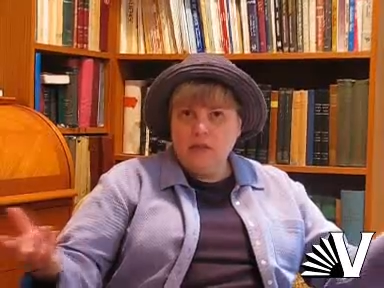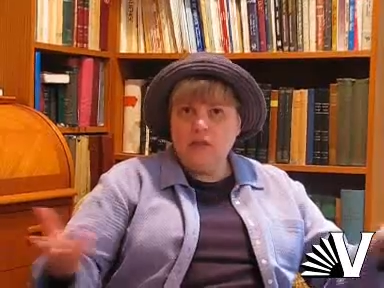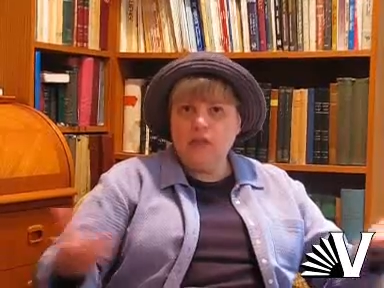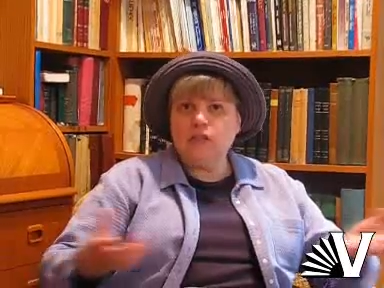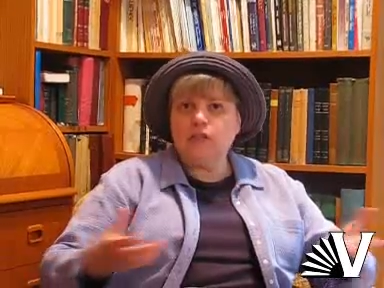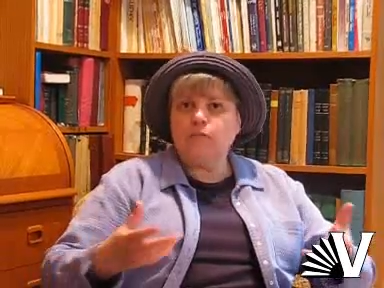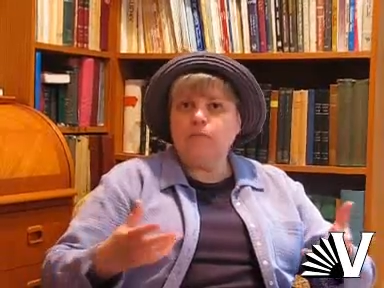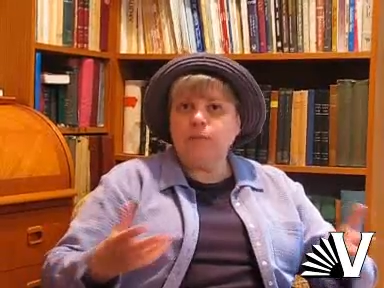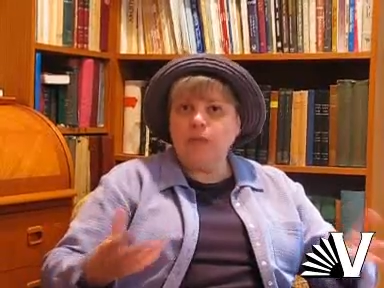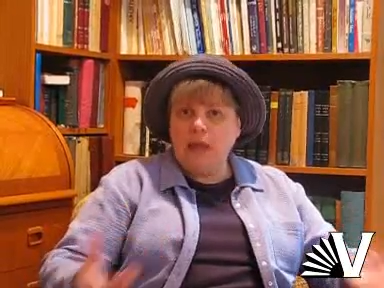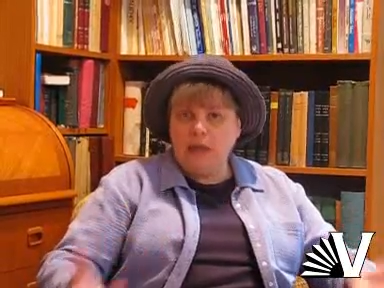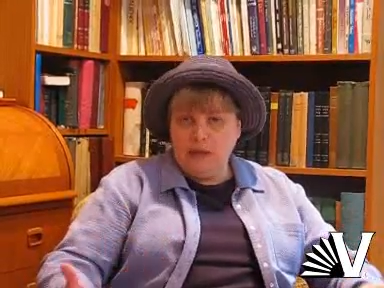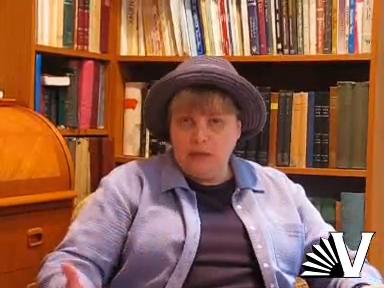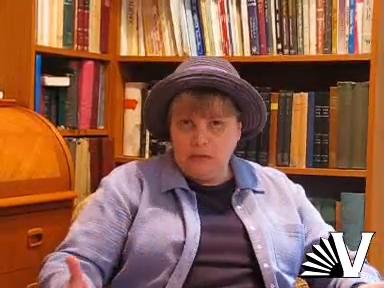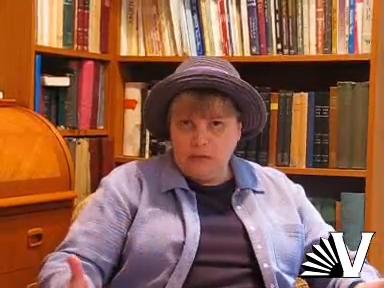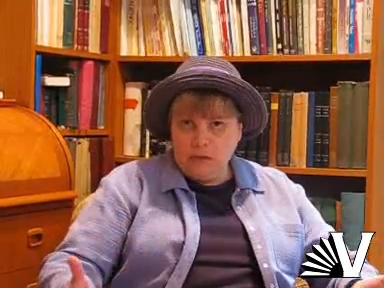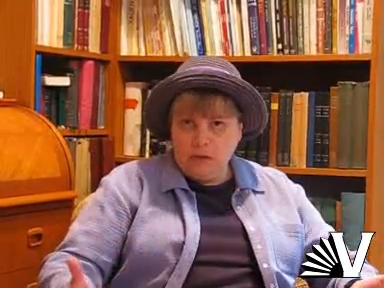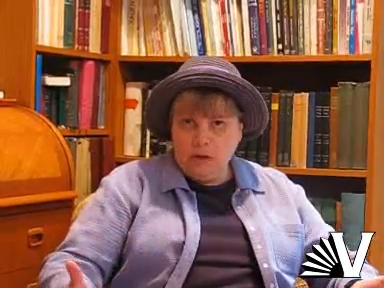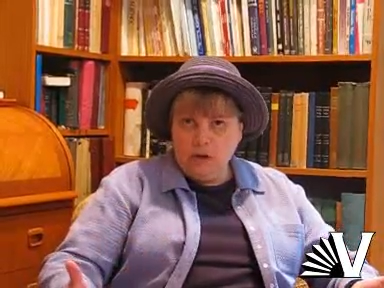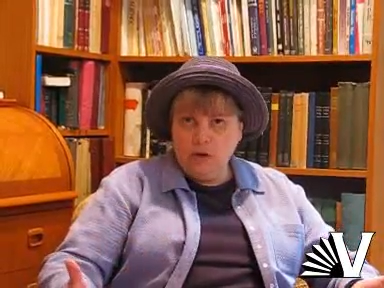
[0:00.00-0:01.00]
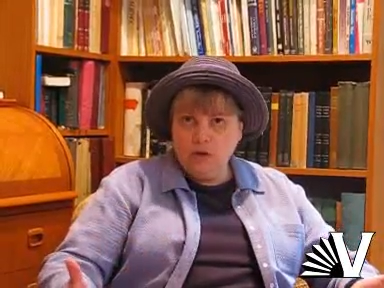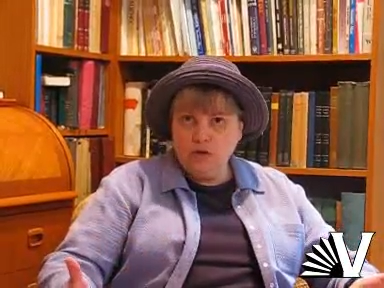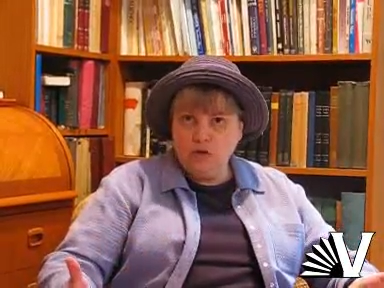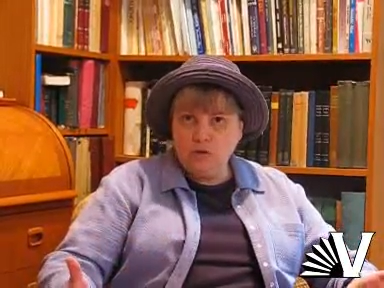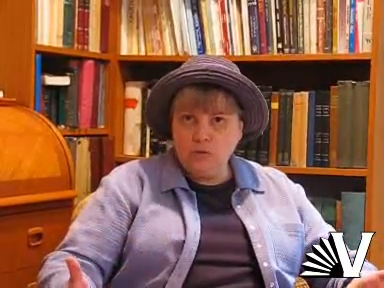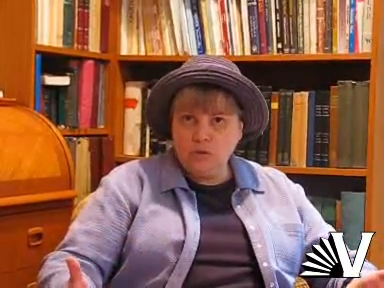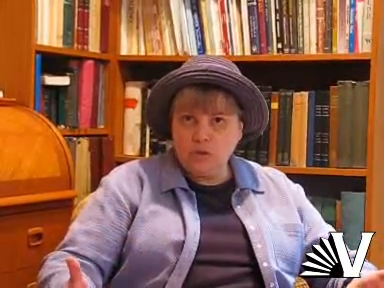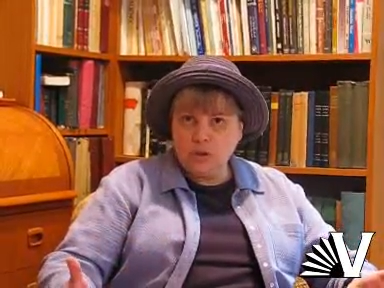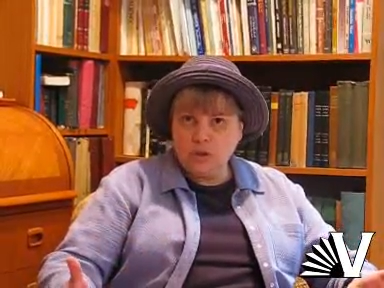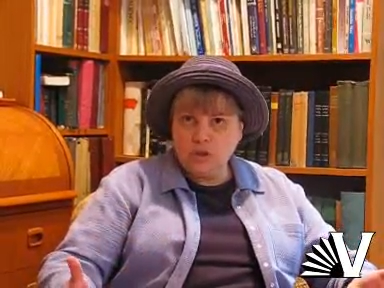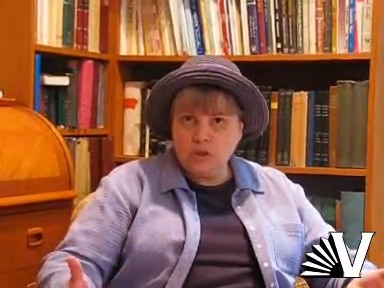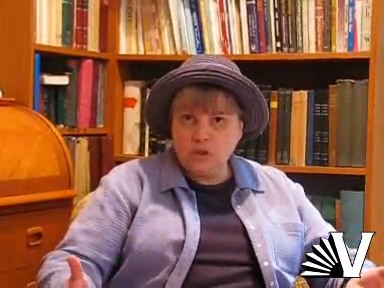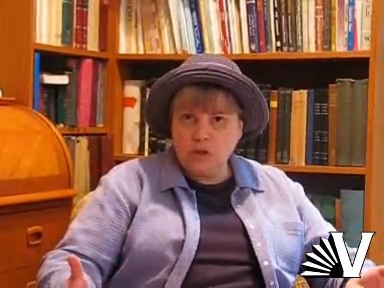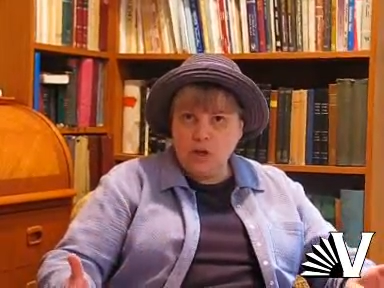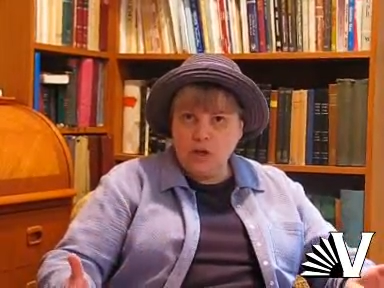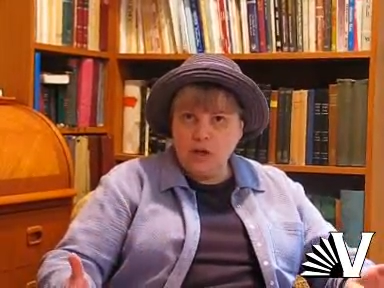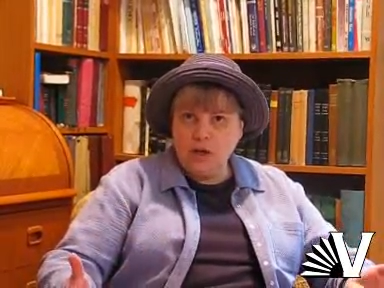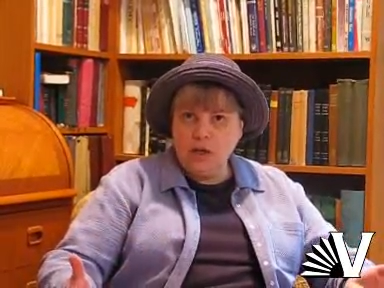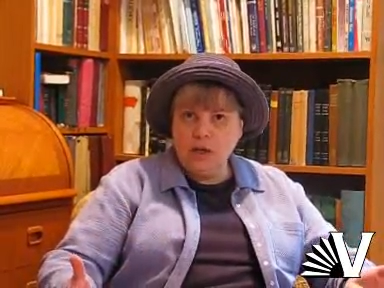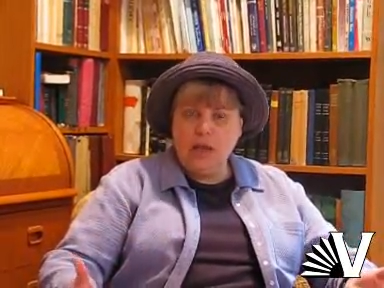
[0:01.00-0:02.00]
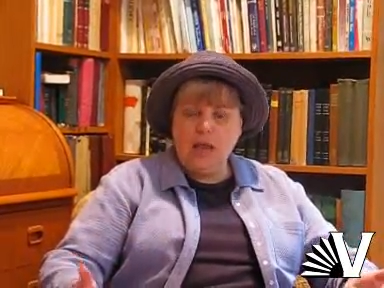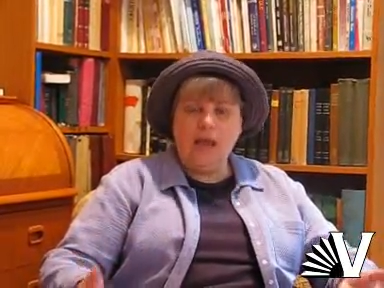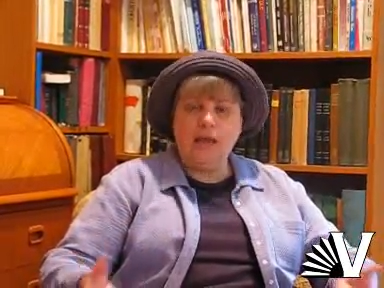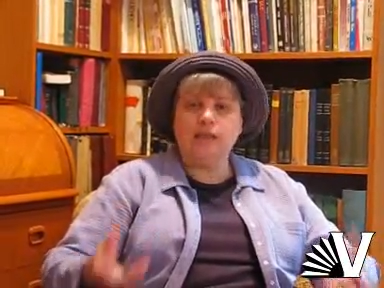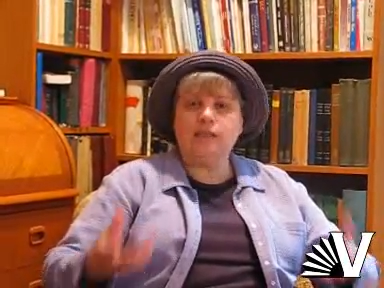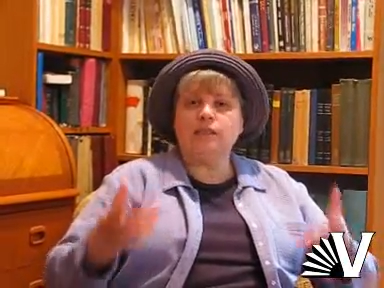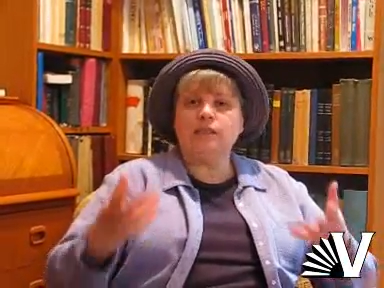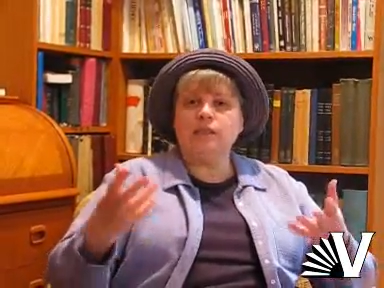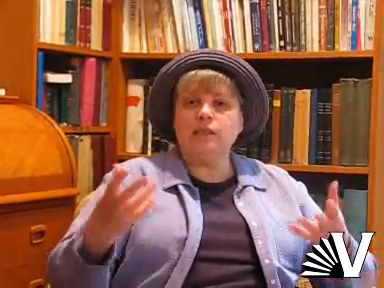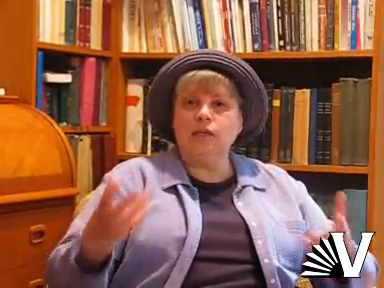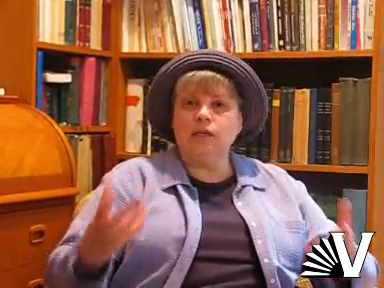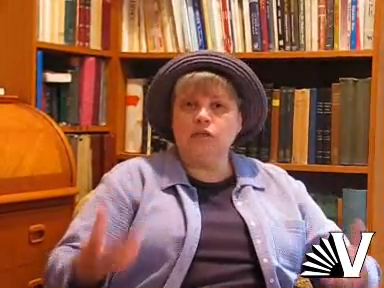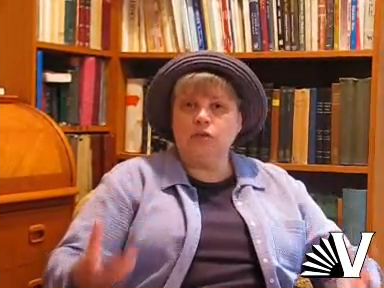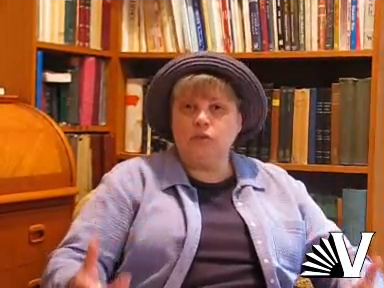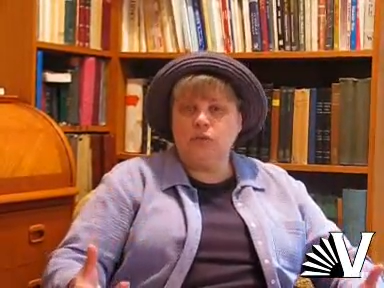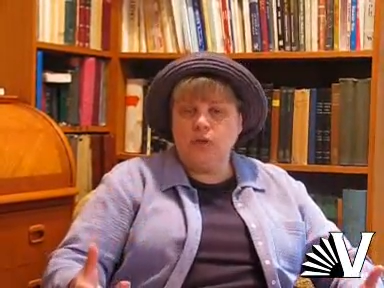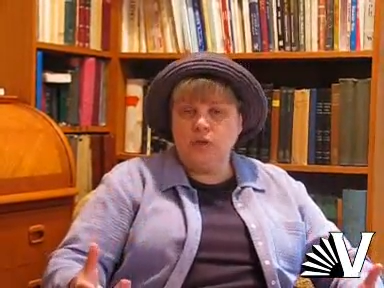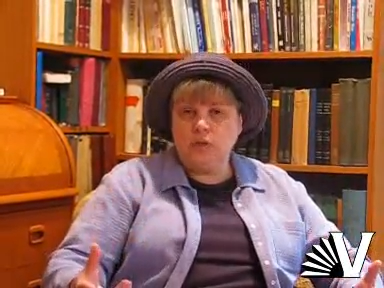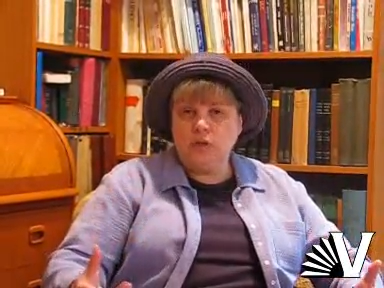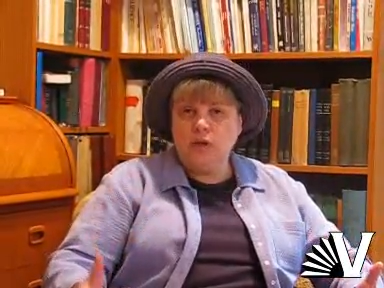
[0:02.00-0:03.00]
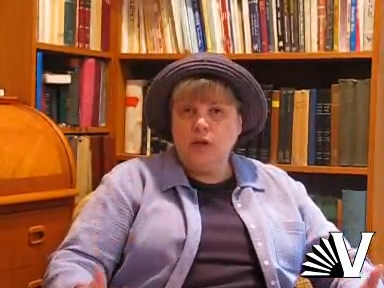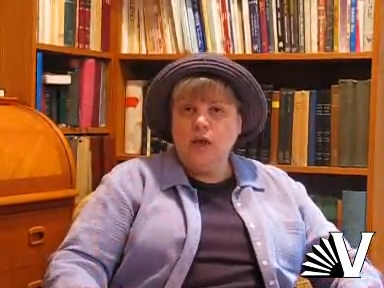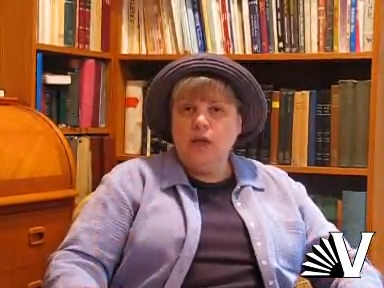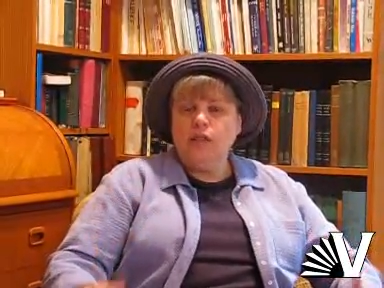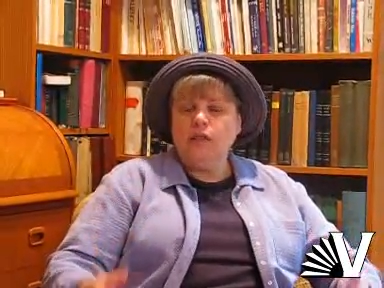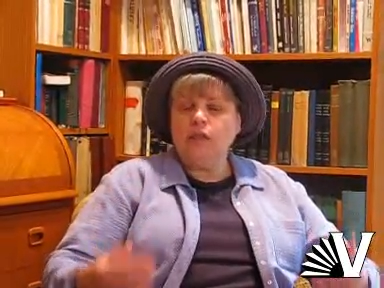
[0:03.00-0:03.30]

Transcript: this blight on Jewish society and see to it